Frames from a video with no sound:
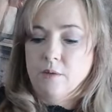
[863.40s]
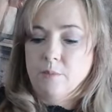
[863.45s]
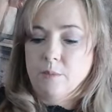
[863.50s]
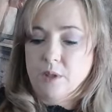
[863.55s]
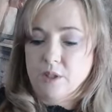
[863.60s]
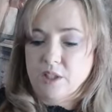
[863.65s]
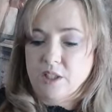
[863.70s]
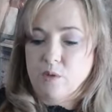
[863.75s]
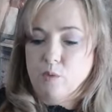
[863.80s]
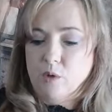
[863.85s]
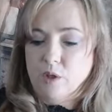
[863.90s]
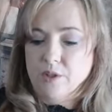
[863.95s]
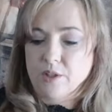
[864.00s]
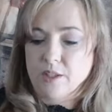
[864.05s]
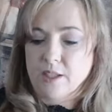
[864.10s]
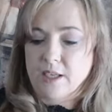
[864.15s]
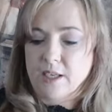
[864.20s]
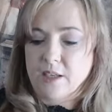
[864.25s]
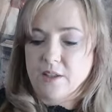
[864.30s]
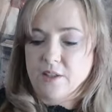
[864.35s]
but she
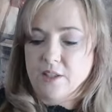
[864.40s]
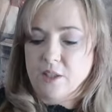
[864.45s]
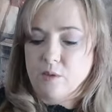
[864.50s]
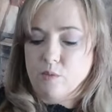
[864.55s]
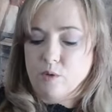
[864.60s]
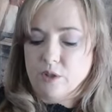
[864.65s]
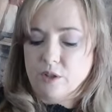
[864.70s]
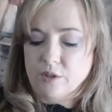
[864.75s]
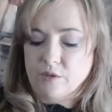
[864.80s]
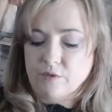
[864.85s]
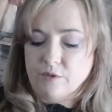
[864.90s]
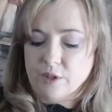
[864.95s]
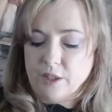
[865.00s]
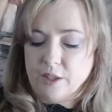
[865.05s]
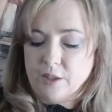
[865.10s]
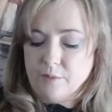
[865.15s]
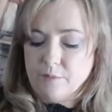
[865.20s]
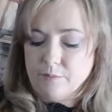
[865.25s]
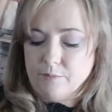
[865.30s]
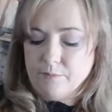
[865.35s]
wanted out she wanted
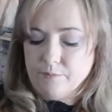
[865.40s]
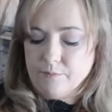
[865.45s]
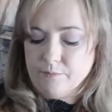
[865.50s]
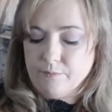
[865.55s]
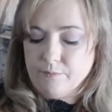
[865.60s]
freedom